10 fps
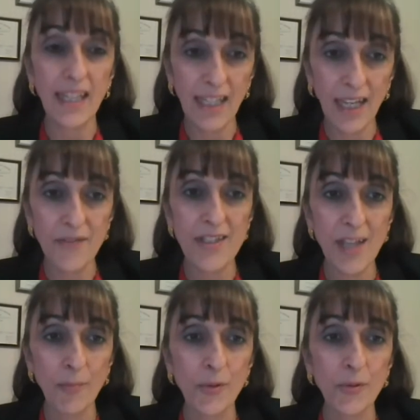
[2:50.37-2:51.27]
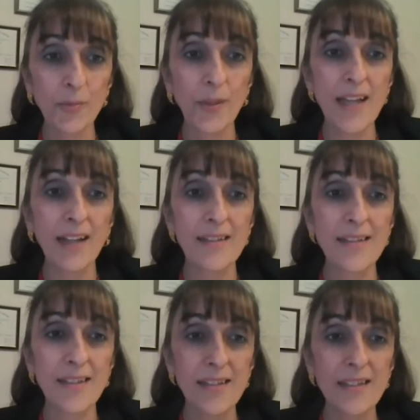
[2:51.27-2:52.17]
EF subgroup
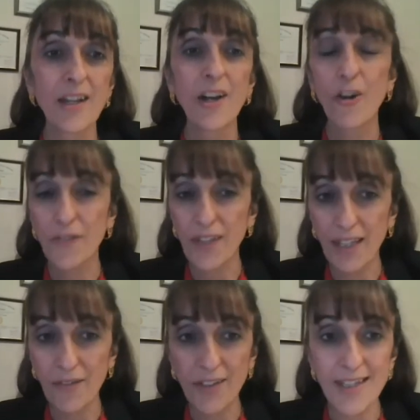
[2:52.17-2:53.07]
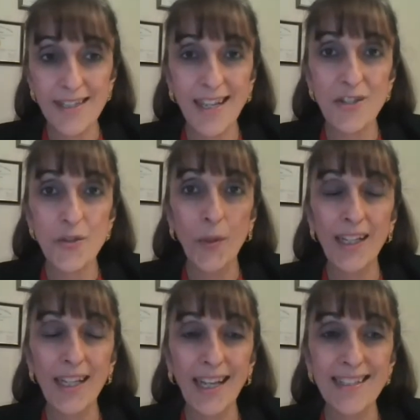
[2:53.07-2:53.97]
analysis of EF less than
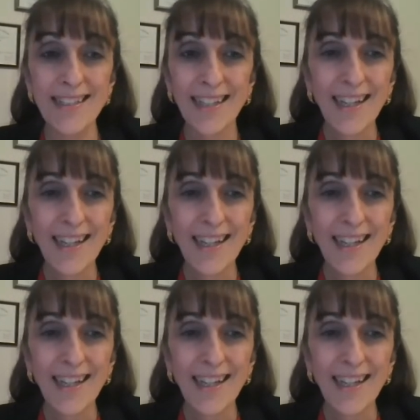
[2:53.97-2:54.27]
28.